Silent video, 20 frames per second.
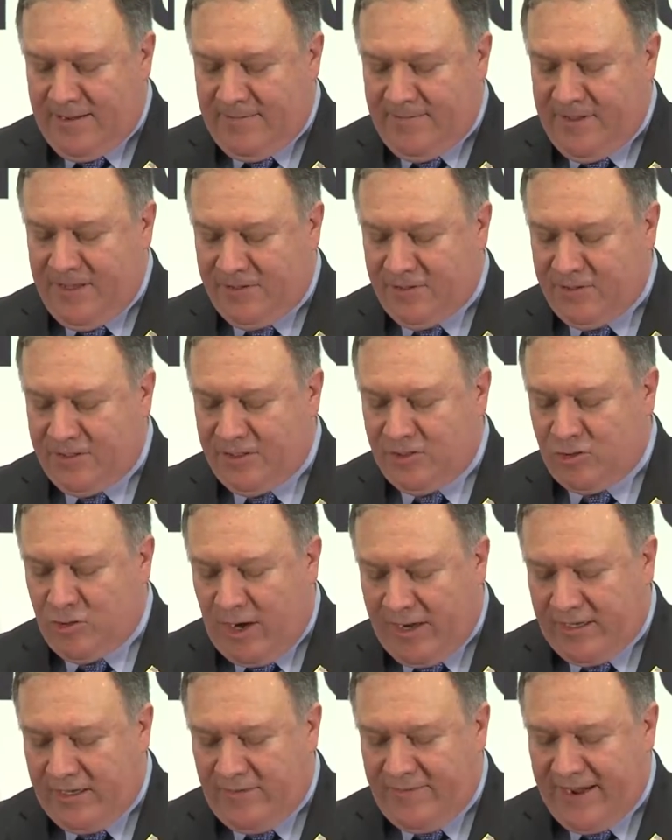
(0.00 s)
These are
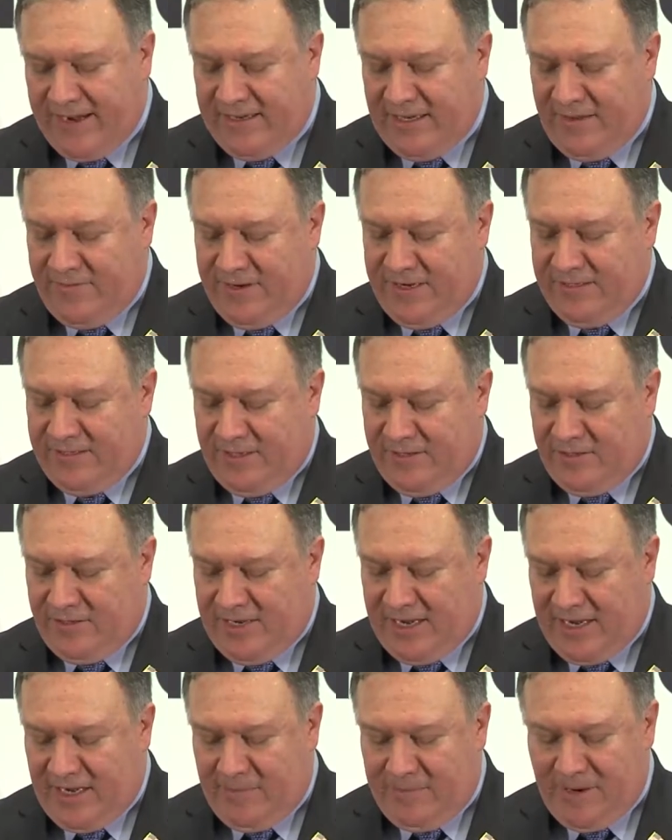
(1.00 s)
destructive activities
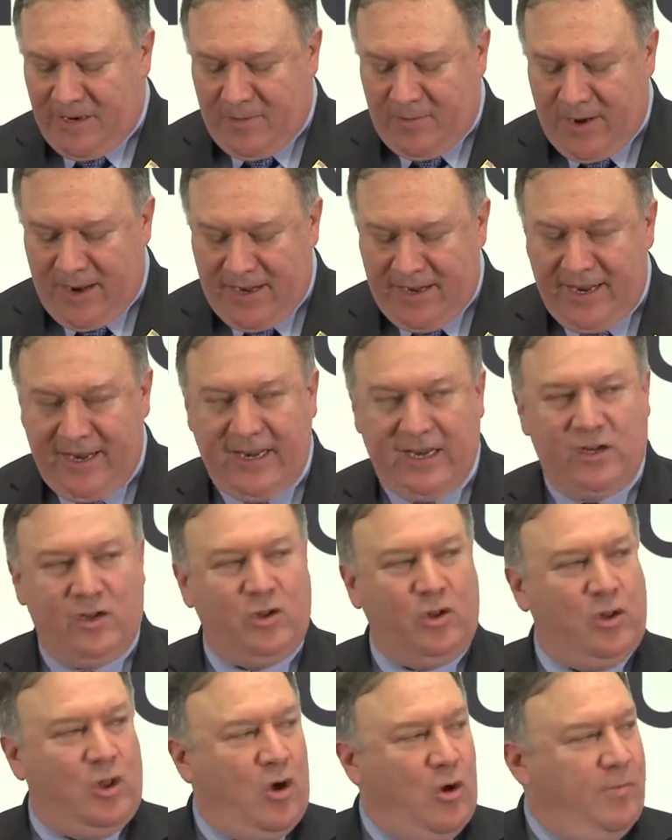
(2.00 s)
undertaken by Iran at a
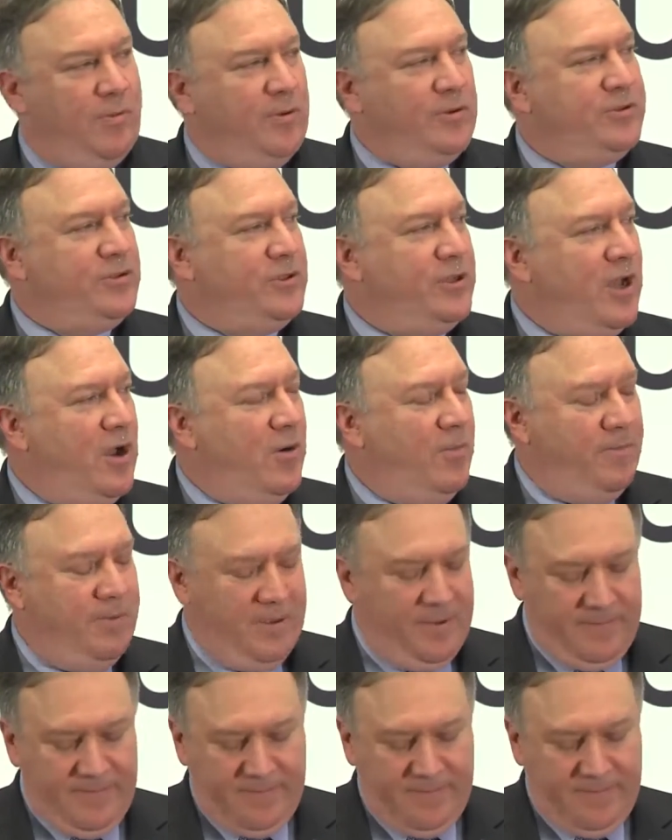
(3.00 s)
global scope.